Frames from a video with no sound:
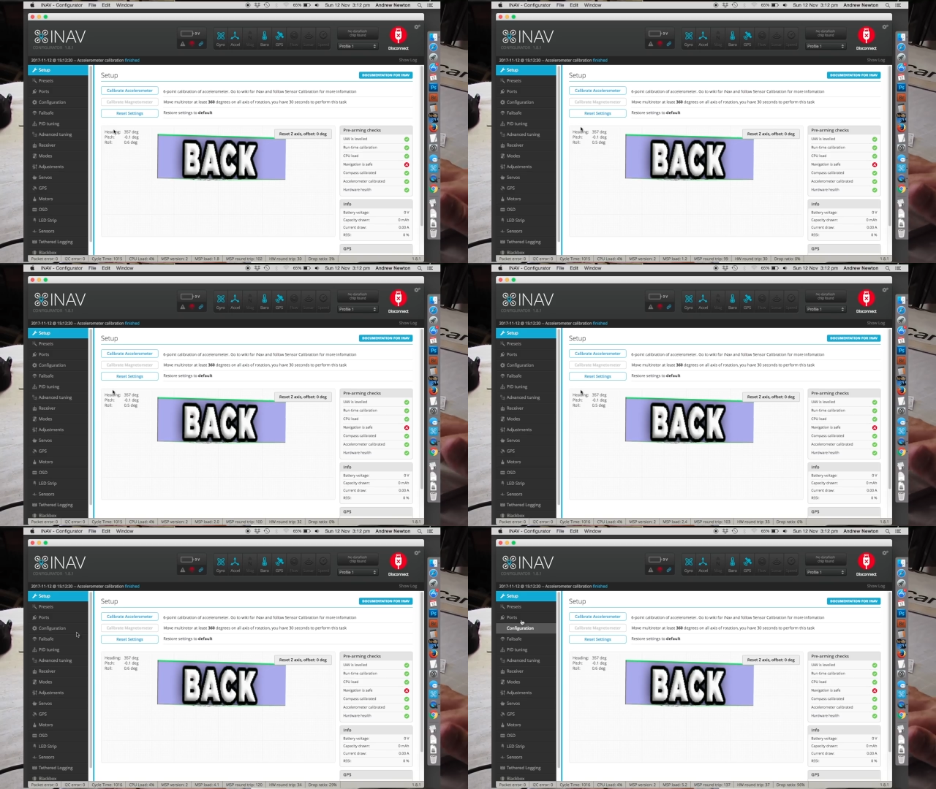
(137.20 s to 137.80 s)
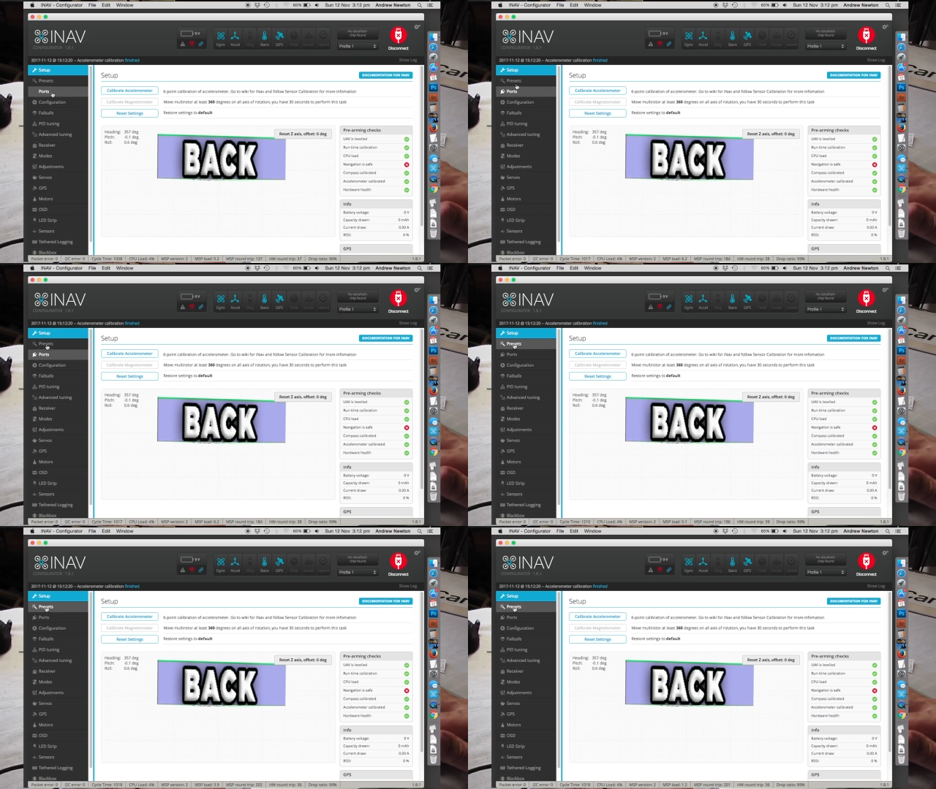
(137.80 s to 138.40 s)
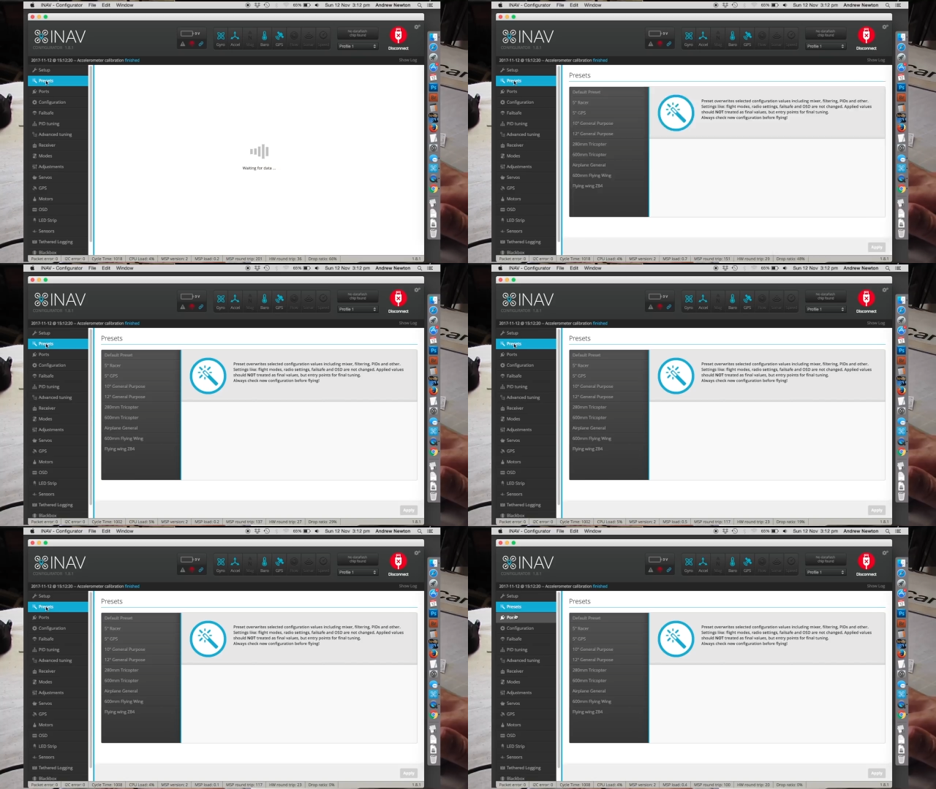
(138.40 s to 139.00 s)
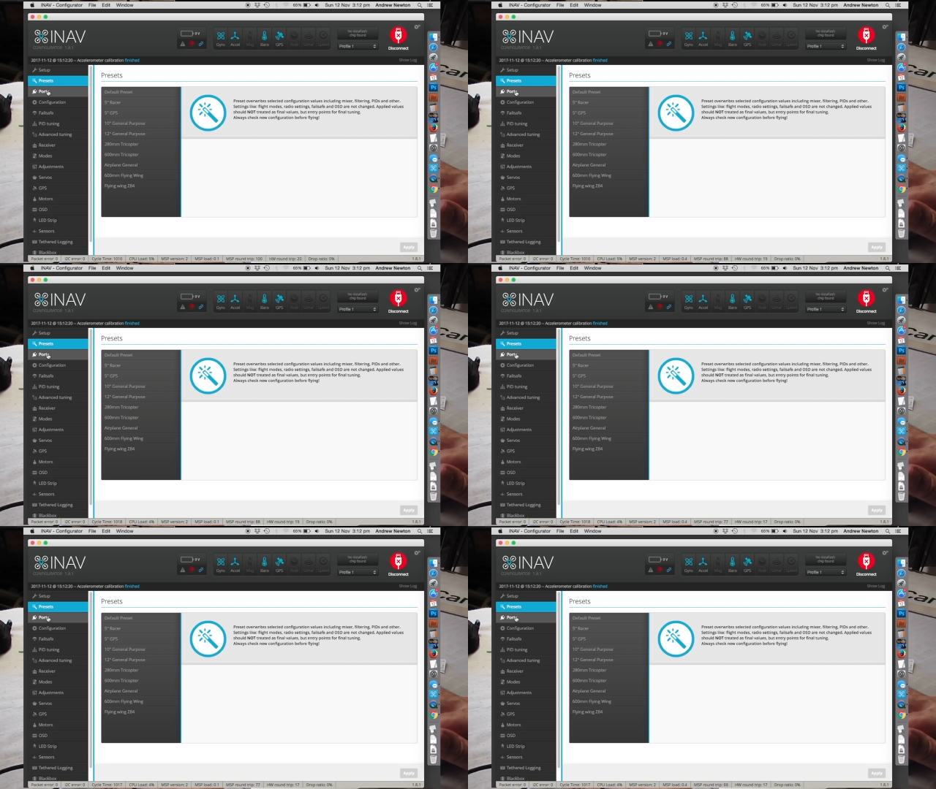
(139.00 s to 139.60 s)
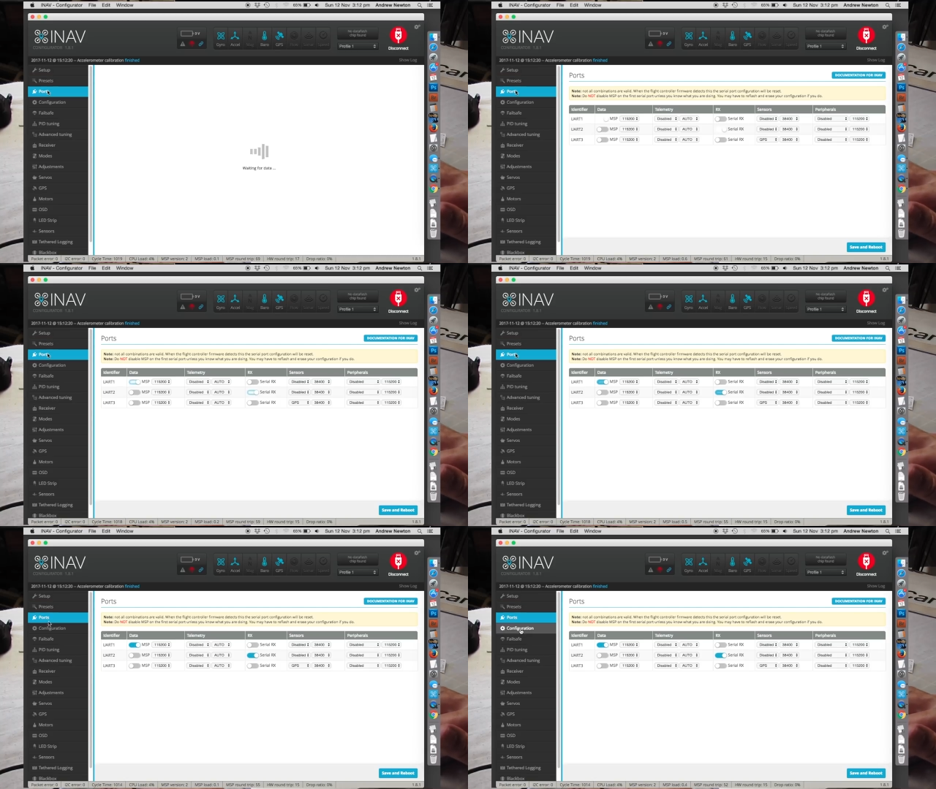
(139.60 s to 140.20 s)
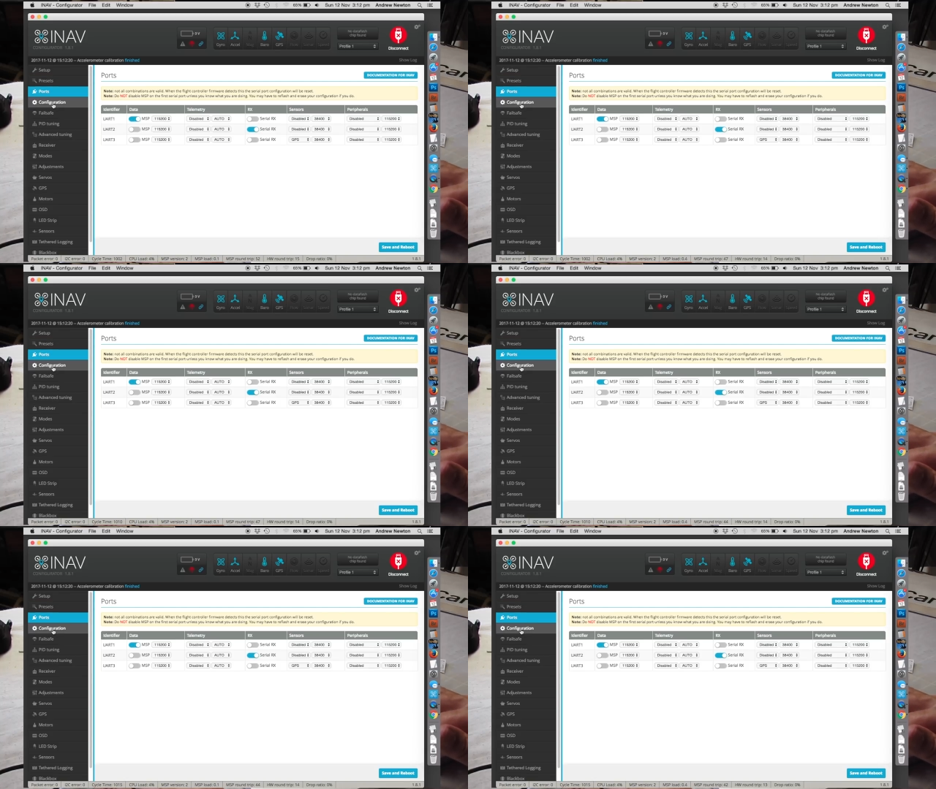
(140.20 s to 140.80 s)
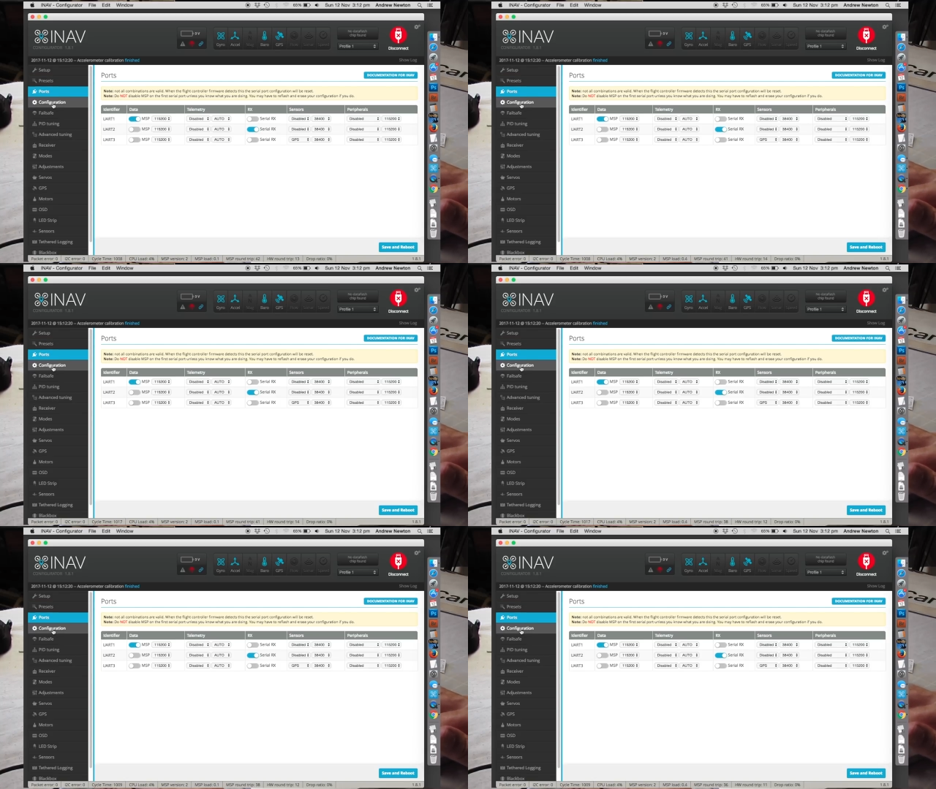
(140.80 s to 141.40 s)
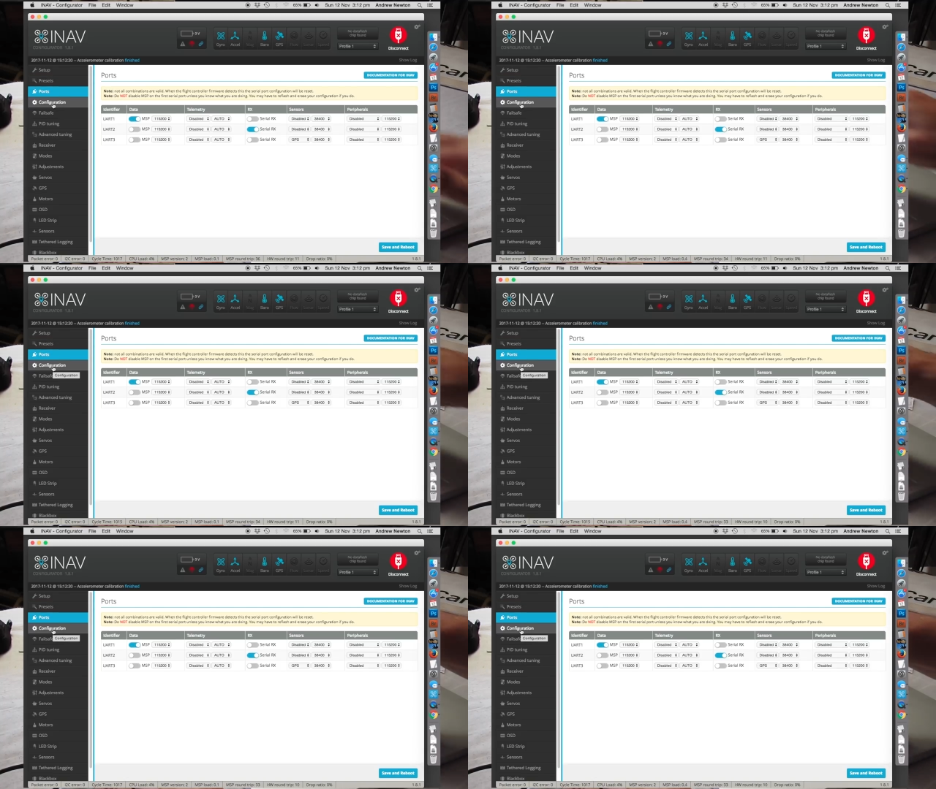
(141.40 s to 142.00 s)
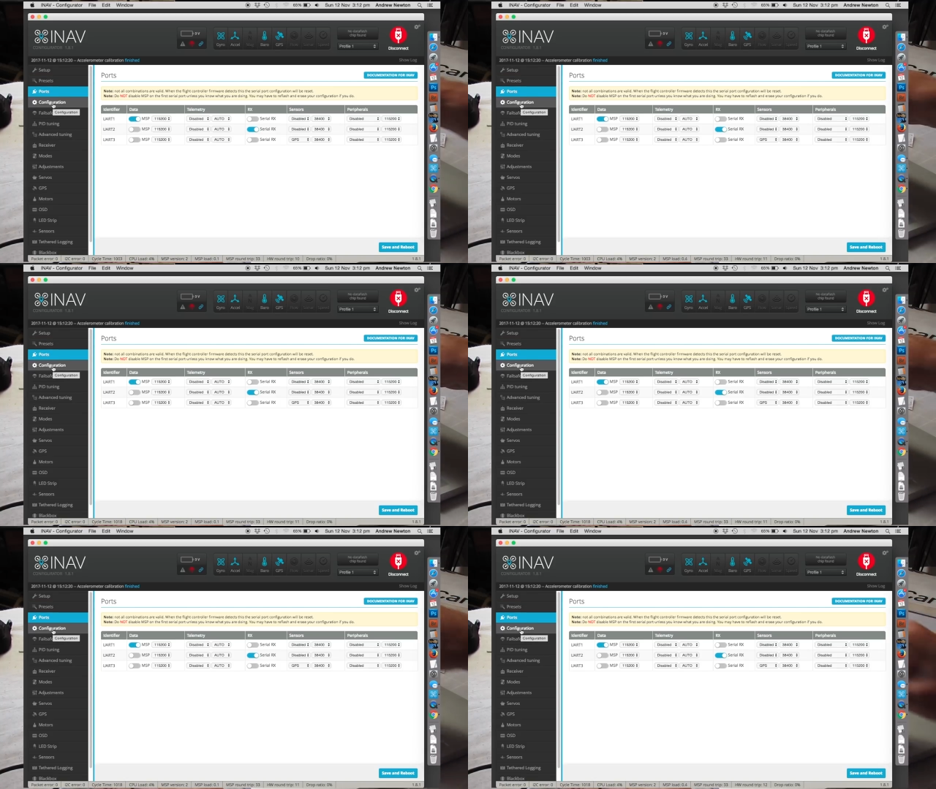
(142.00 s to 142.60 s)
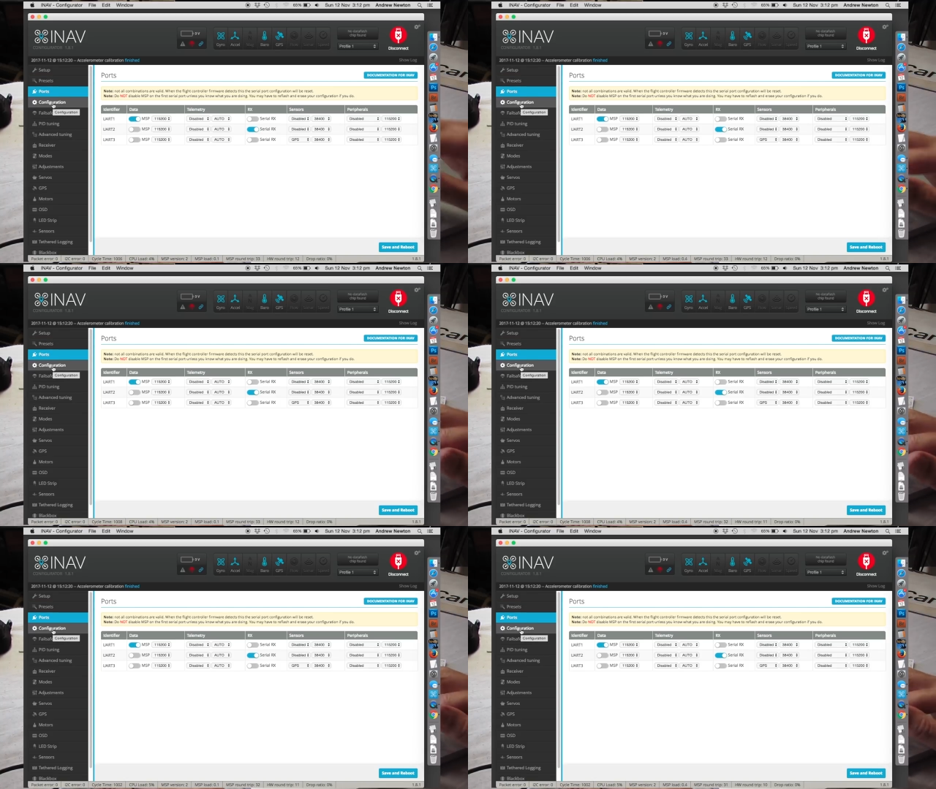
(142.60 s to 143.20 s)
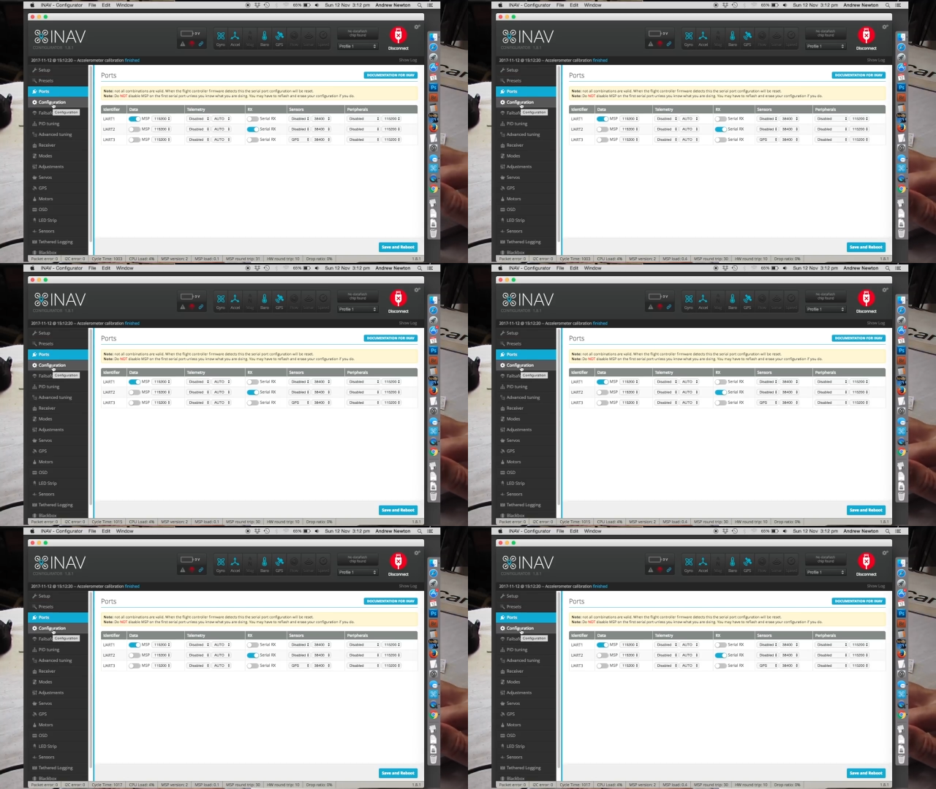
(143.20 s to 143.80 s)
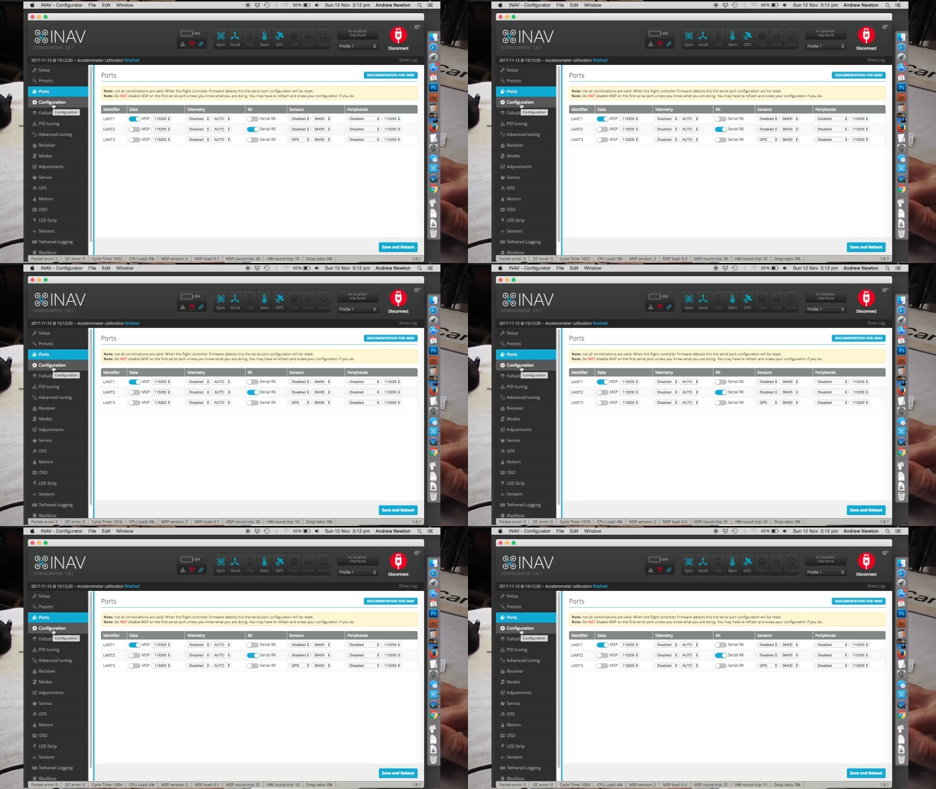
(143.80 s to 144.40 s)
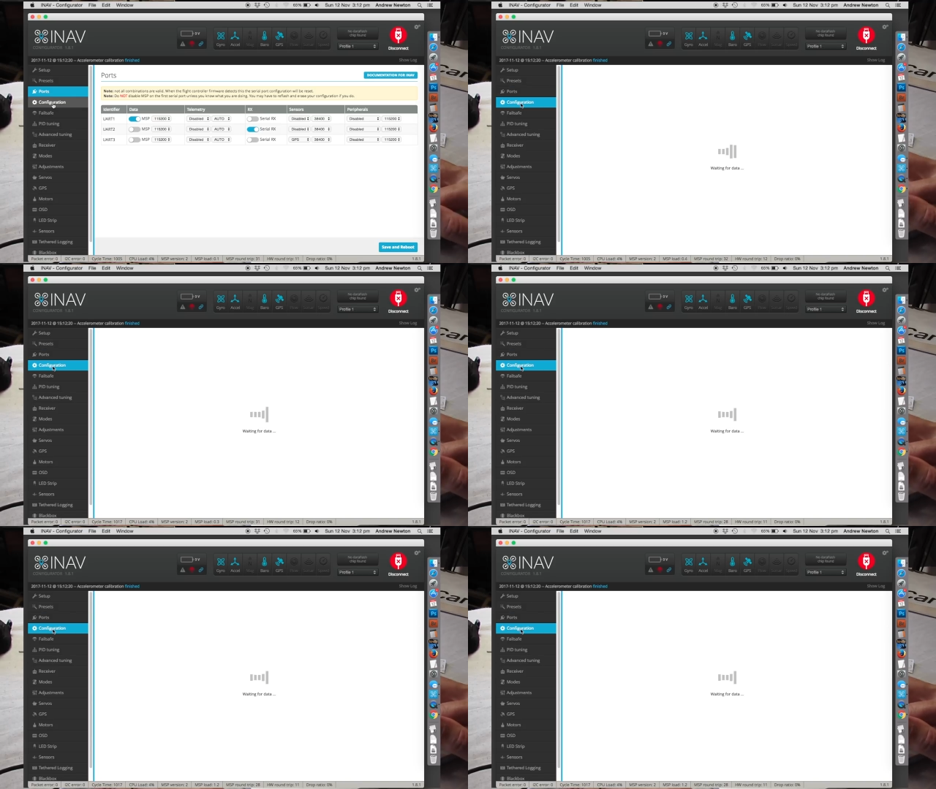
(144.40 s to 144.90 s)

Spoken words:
(no speaker visible)